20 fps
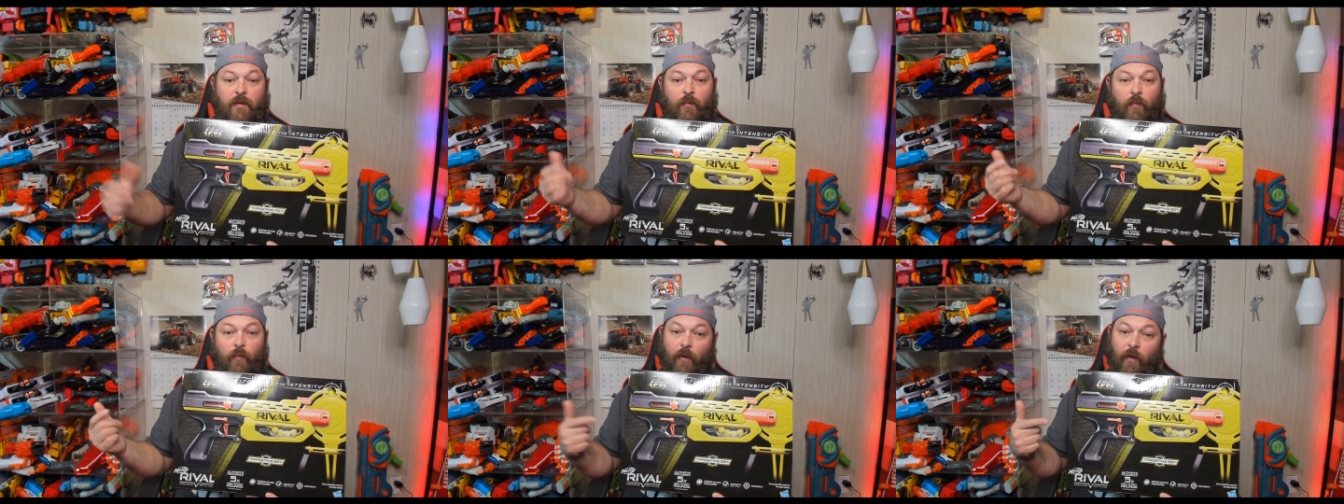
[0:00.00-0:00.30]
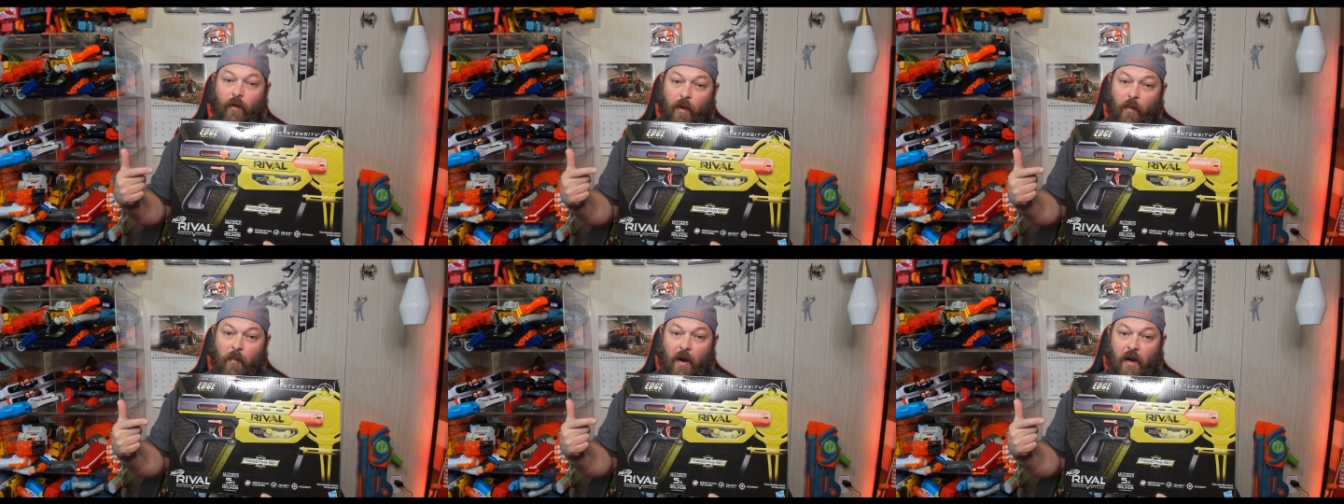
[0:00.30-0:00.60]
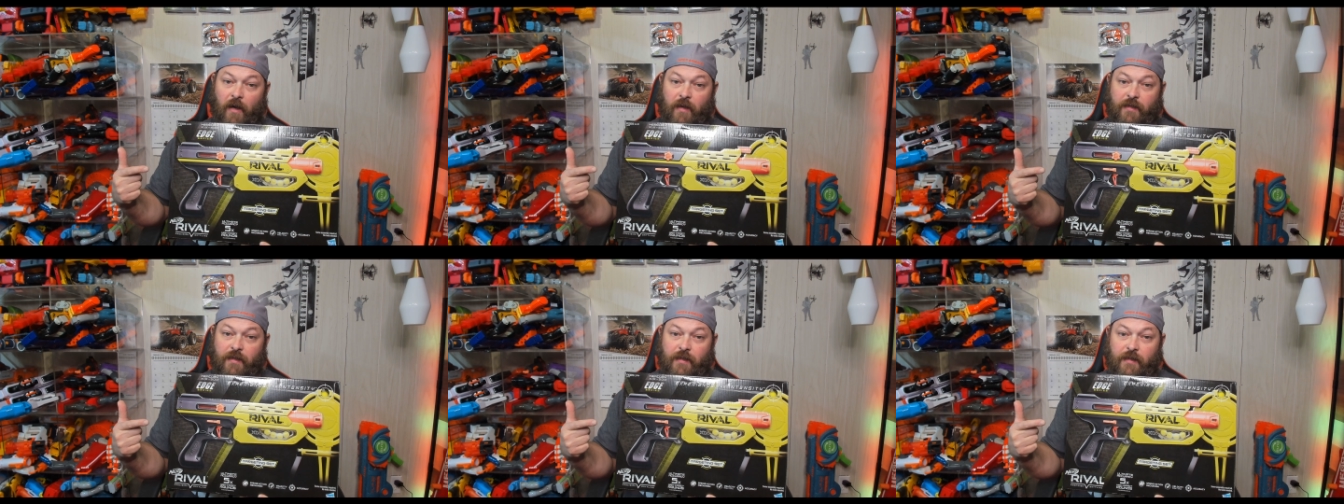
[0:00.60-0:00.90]
We're going to
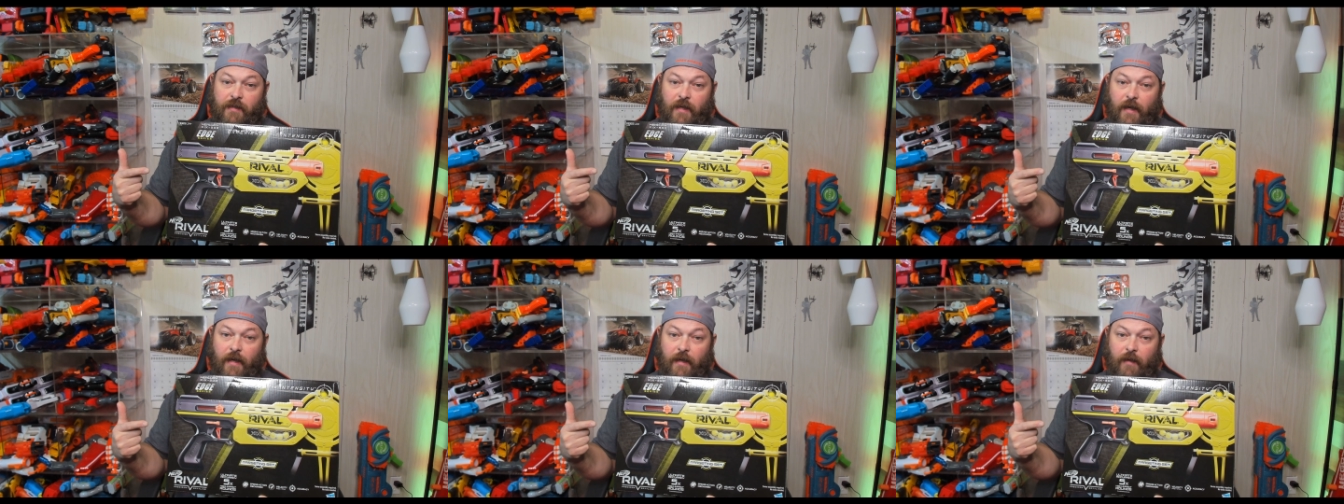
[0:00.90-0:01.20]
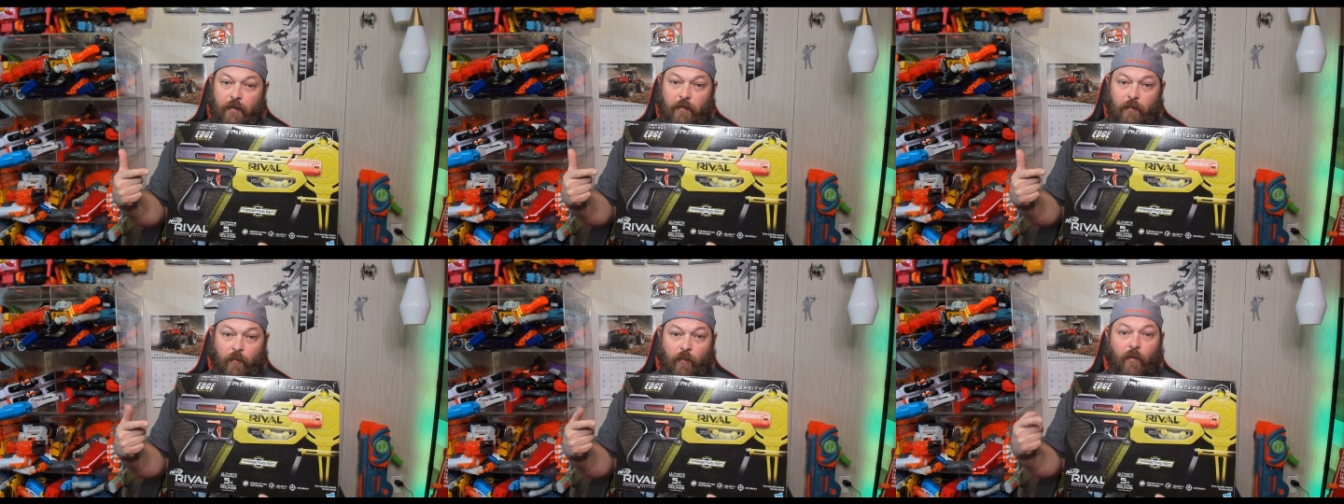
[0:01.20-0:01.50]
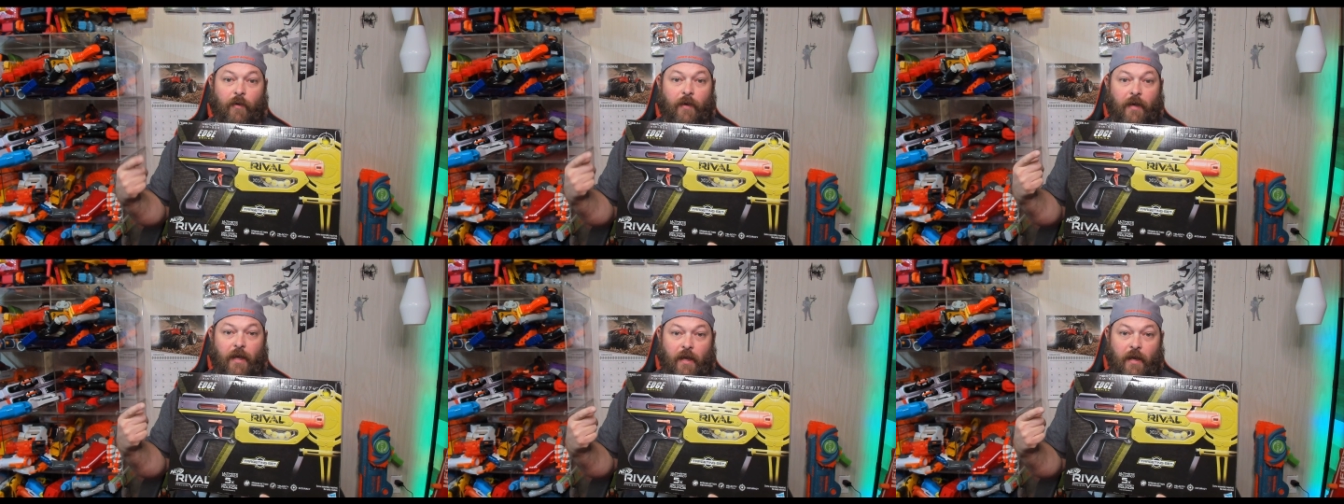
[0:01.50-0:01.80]
unbox this thing. We're
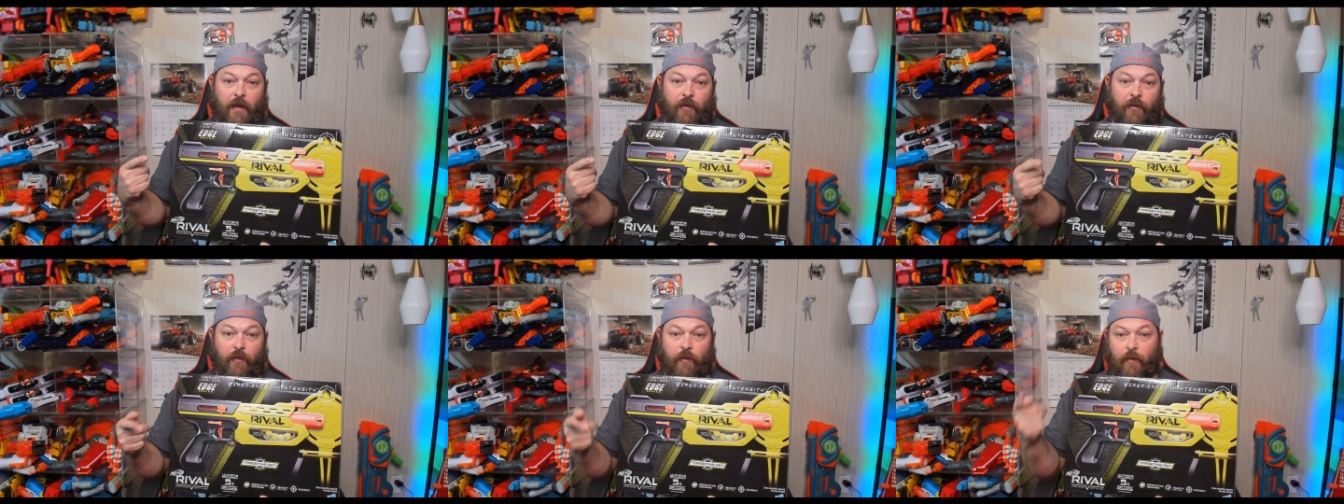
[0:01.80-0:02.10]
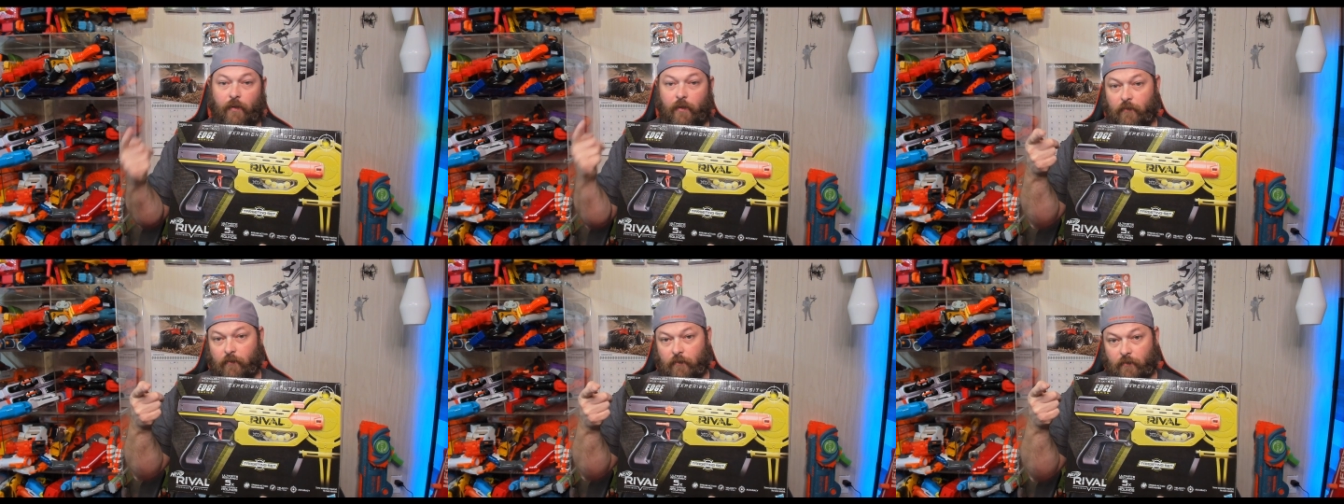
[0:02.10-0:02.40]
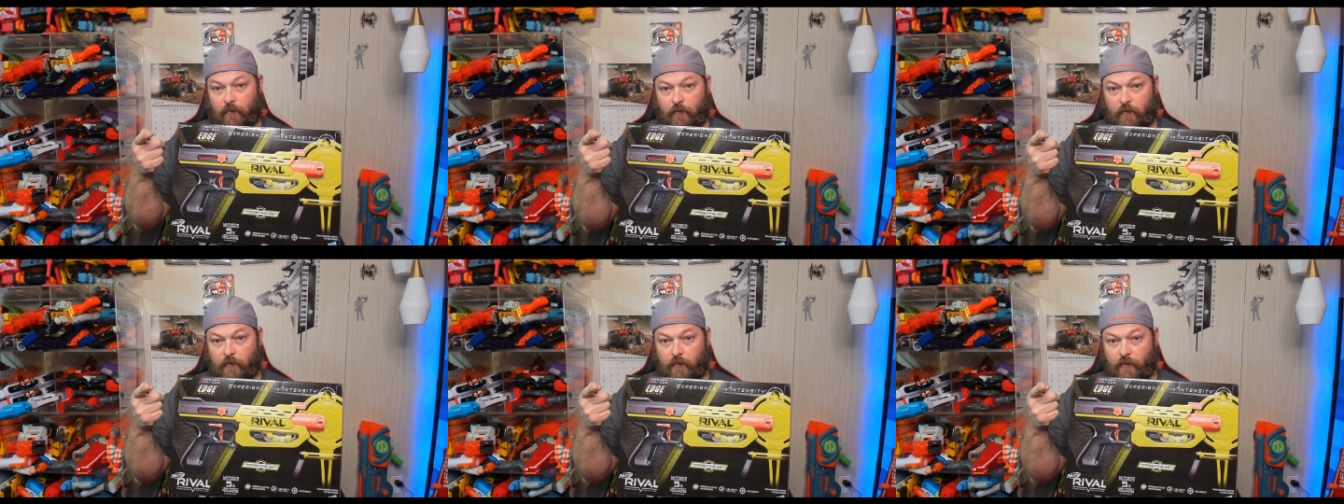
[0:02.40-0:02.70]
going to get into it.
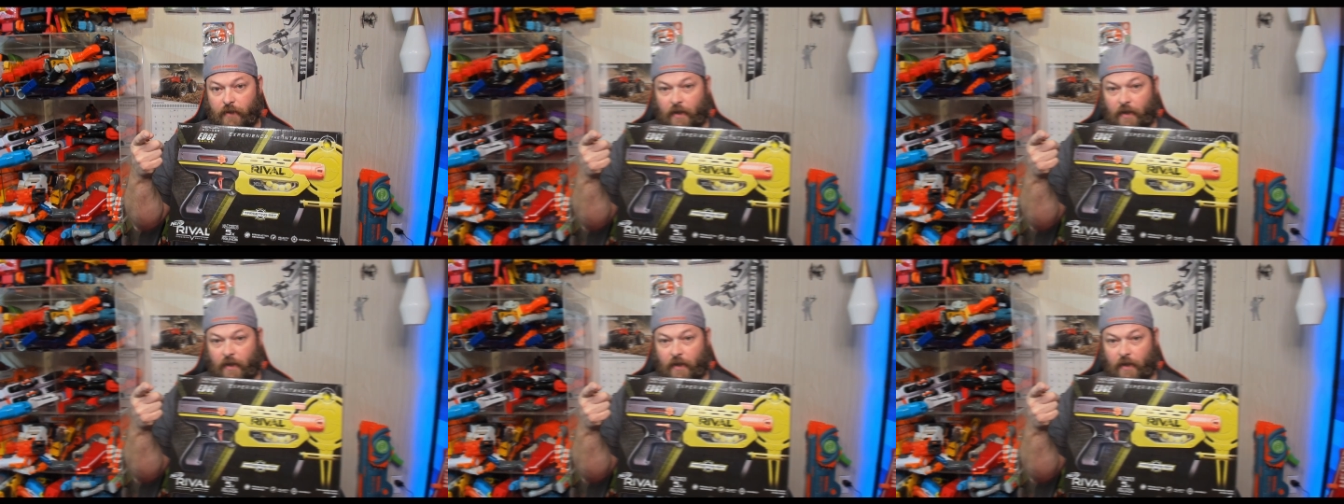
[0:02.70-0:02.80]
Stay